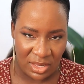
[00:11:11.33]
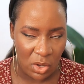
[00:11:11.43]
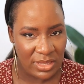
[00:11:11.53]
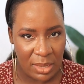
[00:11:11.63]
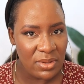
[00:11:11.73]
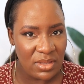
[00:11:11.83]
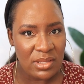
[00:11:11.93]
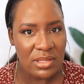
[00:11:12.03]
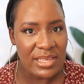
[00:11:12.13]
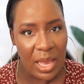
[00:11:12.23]
second time
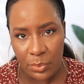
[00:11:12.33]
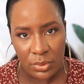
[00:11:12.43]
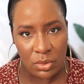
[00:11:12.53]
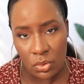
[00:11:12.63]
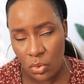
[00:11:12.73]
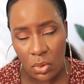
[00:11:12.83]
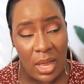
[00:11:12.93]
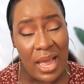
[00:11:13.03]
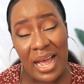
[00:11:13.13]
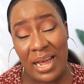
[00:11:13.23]
this thing is happening, you know.